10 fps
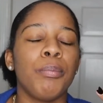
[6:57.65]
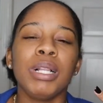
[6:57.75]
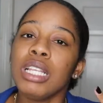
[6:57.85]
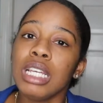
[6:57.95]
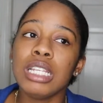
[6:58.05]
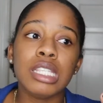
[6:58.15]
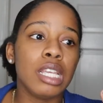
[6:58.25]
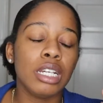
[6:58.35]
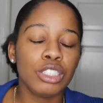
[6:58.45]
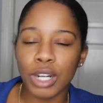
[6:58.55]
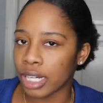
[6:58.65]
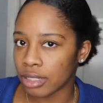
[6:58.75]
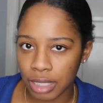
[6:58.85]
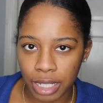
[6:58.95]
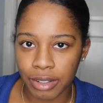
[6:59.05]
please try
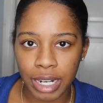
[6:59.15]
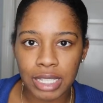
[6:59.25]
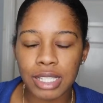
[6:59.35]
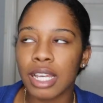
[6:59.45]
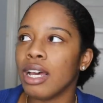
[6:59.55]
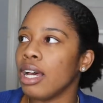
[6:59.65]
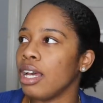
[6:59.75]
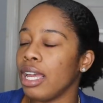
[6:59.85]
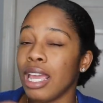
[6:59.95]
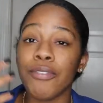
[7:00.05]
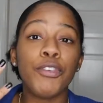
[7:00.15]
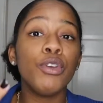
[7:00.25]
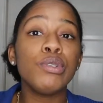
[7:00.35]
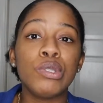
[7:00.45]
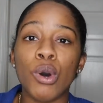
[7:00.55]
to layer it. If
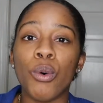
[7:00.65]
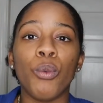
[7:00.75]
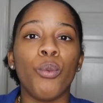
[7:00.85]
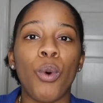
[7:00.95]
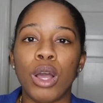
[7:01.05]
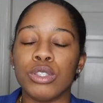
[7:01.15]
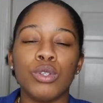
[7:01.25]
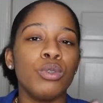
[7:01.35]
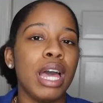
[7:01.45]
you don't want to,